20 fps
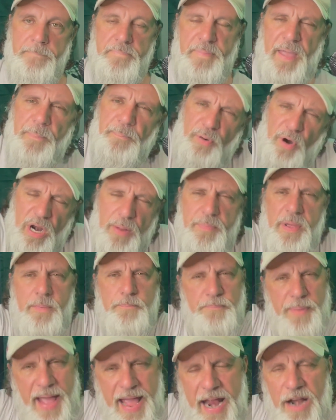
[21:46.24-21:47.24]
They put him
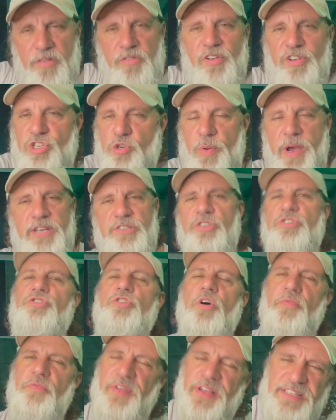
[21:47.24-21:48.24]
in bad situations.
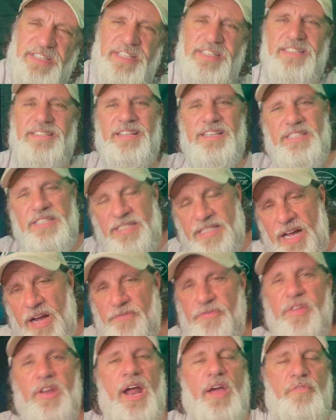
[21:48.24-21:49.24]
So this is the
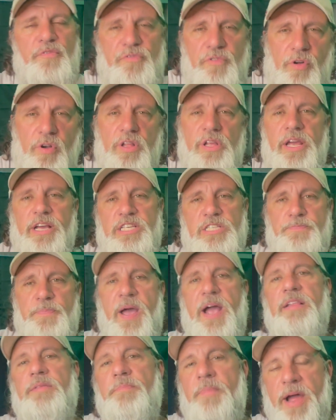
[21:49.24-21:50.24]
stuff that I fully
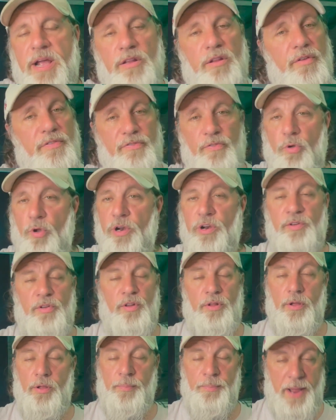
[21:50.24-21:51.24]
expect Mike
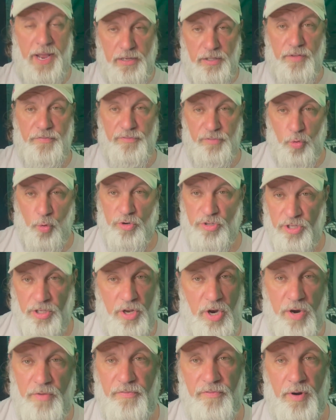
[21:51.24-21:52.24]
LaFleur, Mike LaFleur to
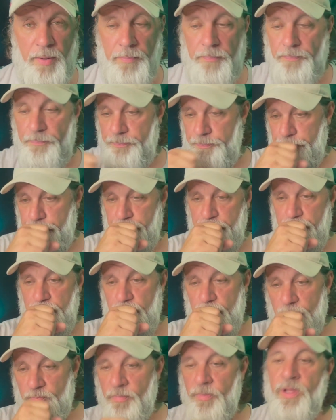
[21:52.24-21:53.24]
learn from.
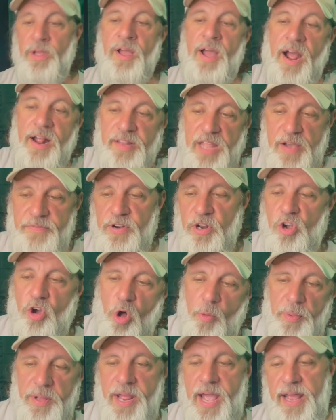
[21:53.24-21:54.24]
Tevin
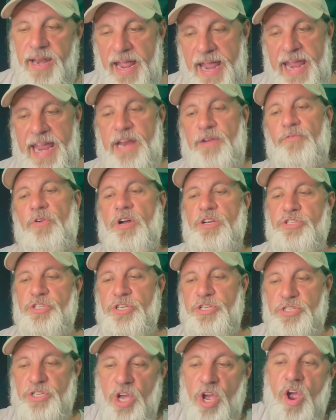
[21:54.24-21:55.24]
Coleman had eight
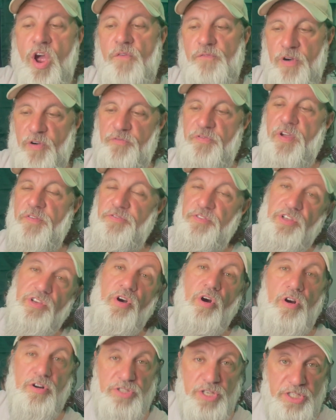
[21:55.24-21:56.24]
rushes for 50
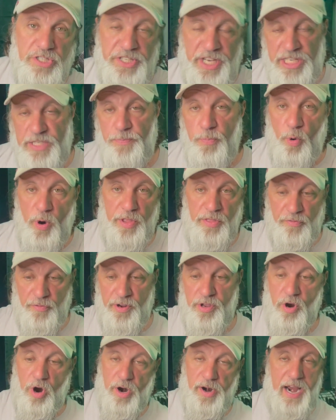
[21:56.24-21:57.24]
yards, a
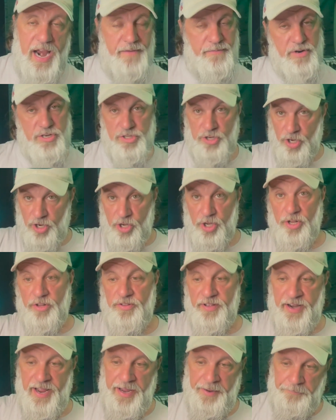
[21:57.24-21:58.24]
6.3 yard average. Looked good
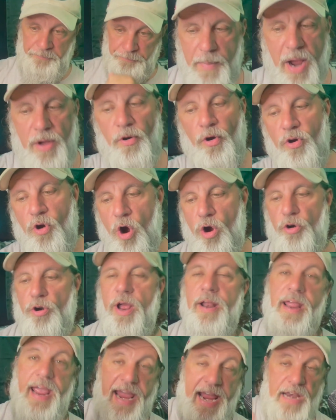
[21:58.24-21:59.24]
today. Michael Carter
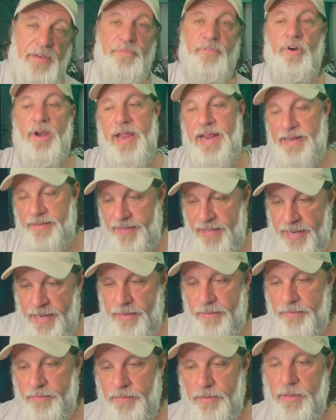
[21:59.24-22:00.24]
had eight for
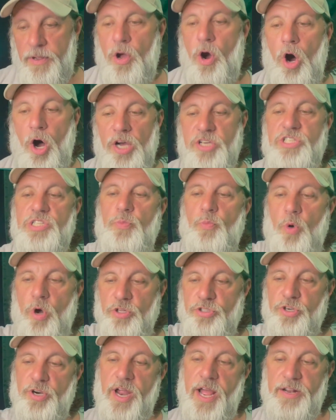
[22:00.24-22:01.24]
18. Austin
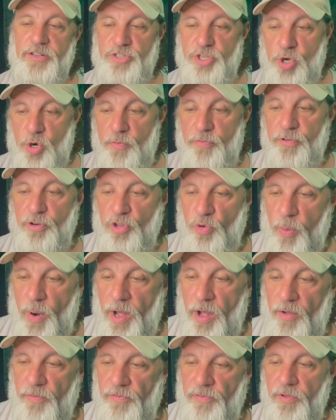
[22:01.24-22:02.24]
Walter had two for
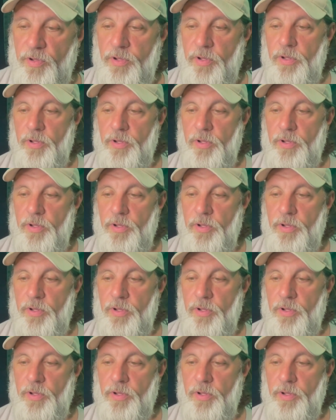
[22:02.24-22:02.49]
12.